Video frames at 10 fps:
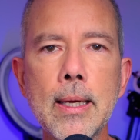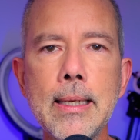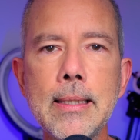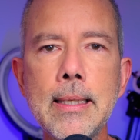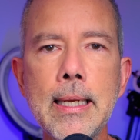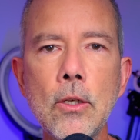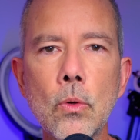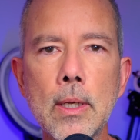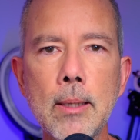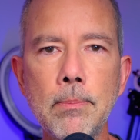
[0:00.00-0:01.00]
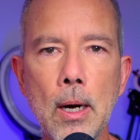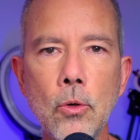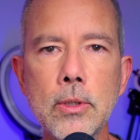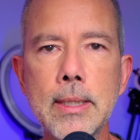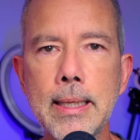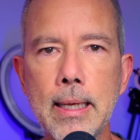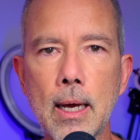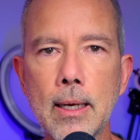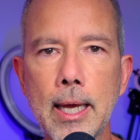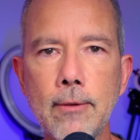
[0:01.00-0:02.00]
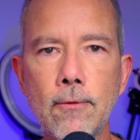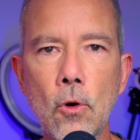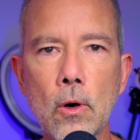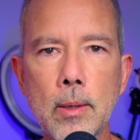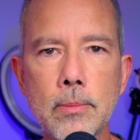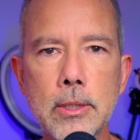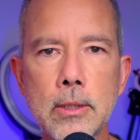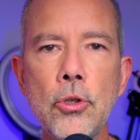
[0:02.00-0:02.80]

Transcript: continually post in the online forums,